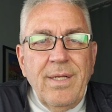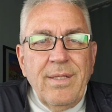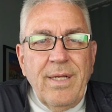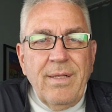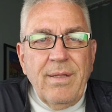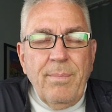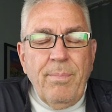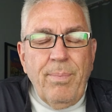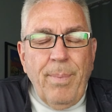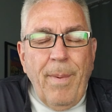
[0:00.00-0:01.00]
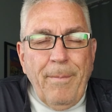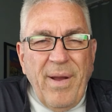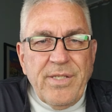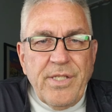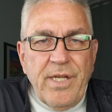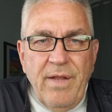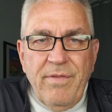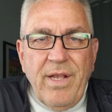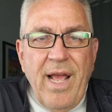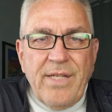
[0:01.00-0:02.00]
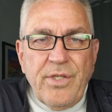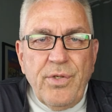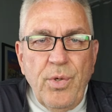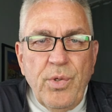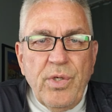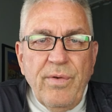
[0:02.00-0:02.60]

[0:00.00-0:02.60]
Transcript: the busting of the Constitution.